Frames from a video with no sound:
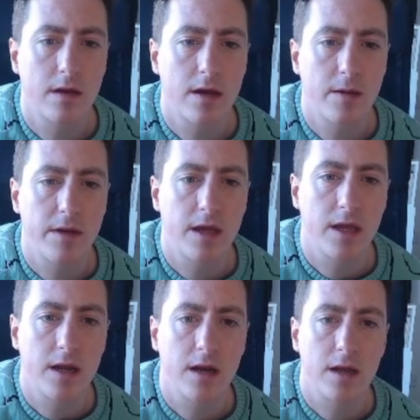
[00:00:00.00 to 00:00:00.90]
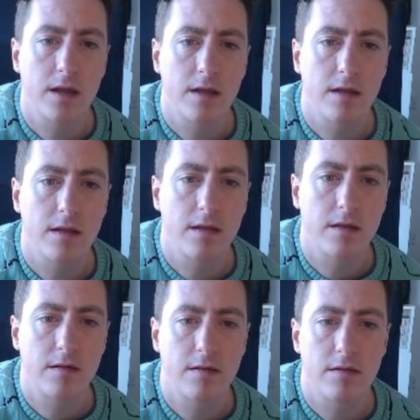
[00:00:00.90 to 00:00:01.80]
I mean,
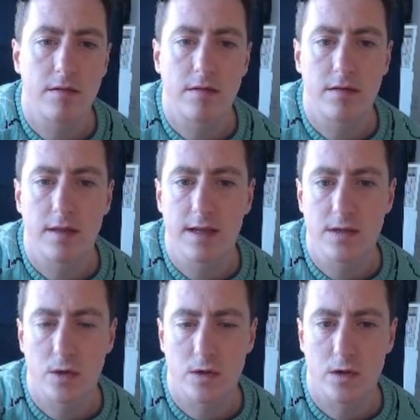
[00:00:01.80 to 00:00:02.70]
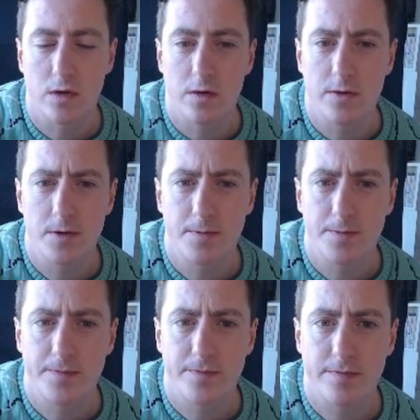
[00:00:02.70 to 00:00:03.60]
this looks good,
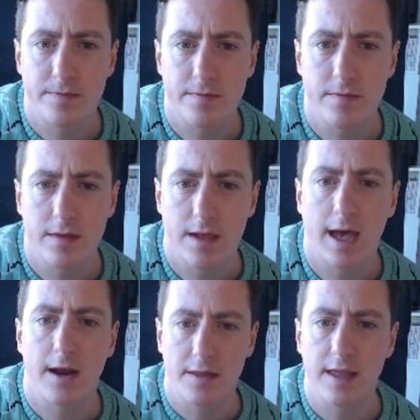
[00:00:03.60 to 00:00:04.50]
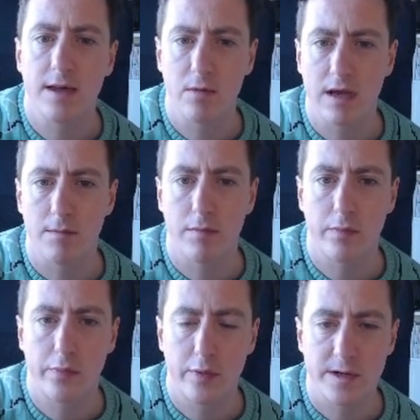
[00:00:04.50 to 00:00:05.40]
and I think we can
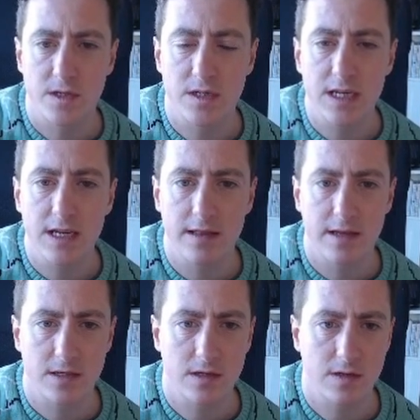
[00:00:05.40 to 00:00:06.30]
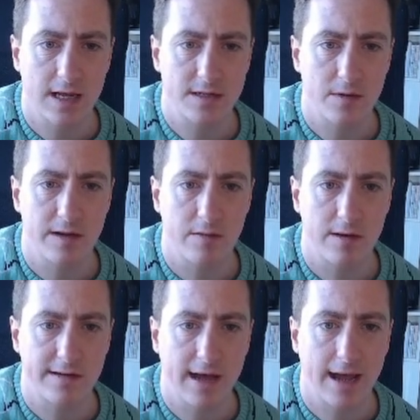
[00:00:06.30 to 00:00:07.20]
proceed this, because that's going to be a double
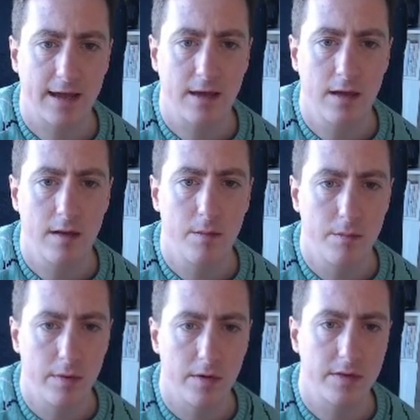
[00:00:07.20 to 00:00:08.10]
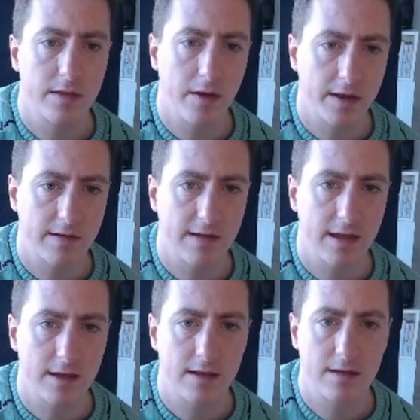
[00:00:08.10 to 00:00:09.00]
attack, but then I can
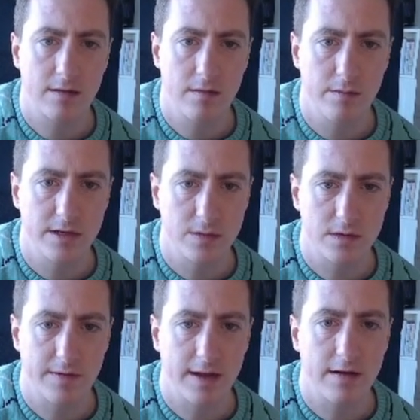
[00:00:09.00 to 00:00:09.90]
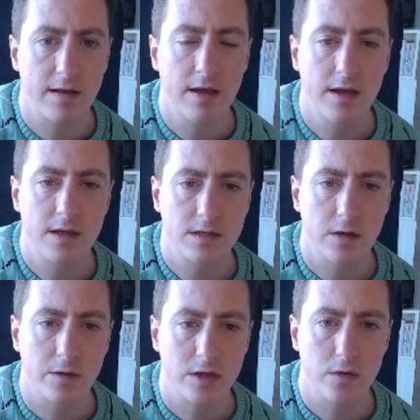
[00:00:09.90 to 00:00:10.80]
take bishop's defended. So
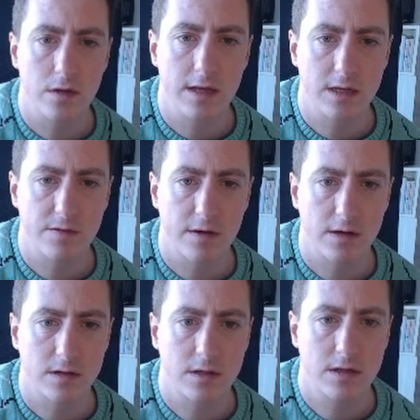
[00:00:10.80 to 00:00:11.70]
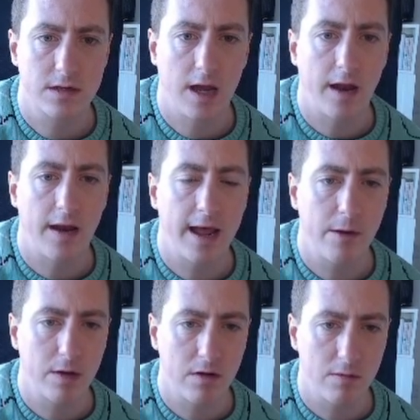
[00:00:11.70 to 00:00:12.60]
we do this first, and now
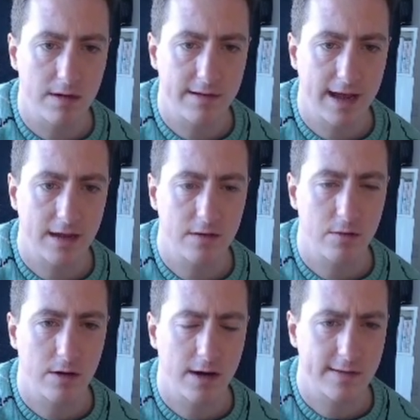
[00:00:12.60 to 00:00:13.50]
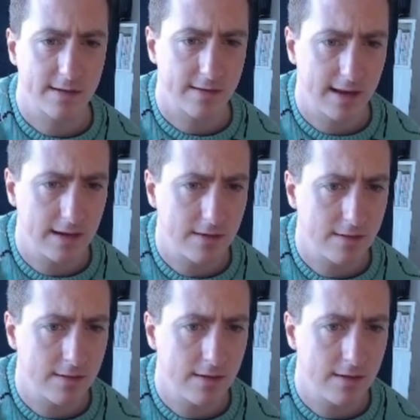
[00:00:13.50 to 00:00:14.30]
we can double attack to our heart's content.